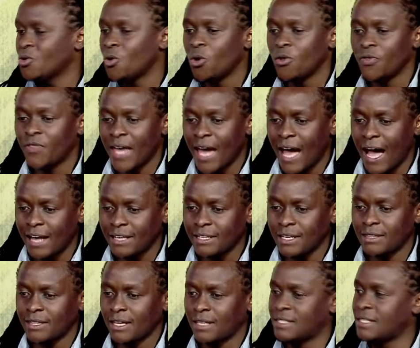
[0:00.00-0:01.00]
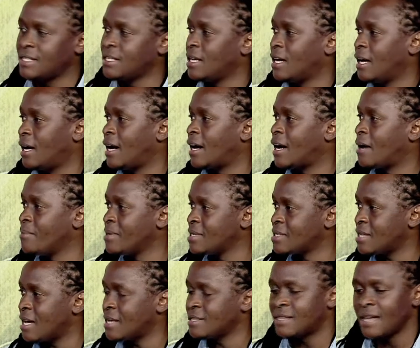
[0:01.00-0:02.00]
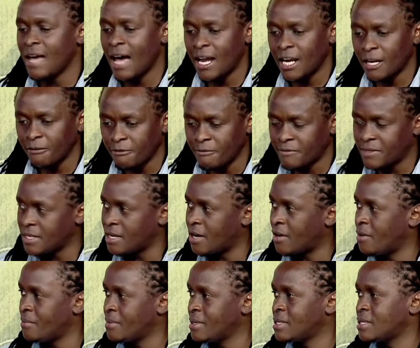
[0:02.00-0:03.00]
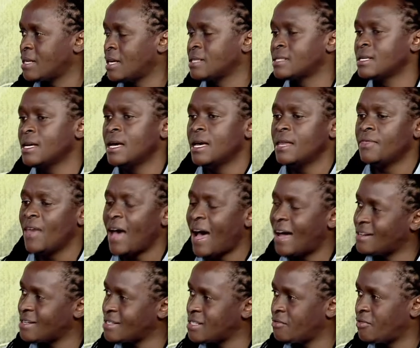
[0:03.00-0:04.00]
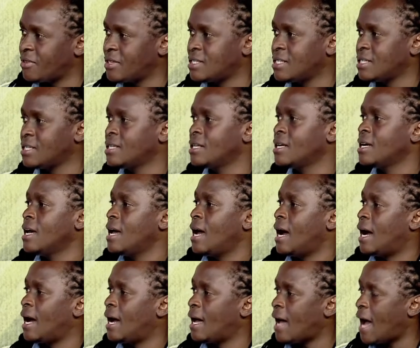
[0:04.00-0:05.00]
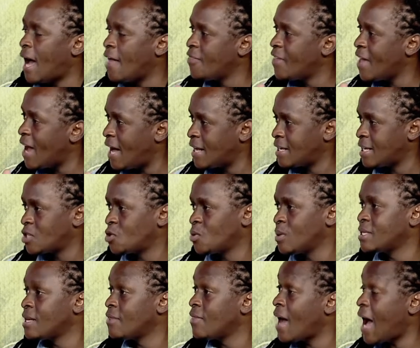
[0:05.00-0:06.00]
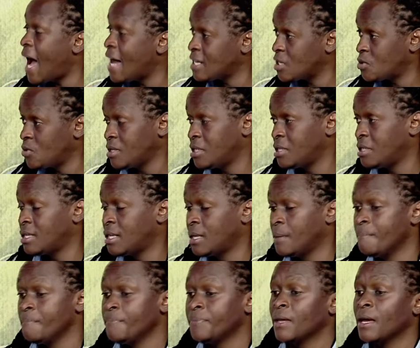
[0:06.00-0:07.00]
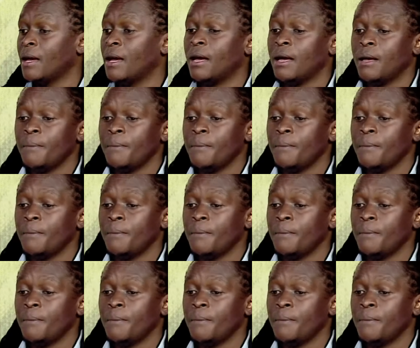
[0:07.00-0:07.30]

So the under thirteen uh, Harambee Stars, the under fifteen Harambee Stars, the under seventeen, uh, and the under twenty, and the under twenty-three, yeah,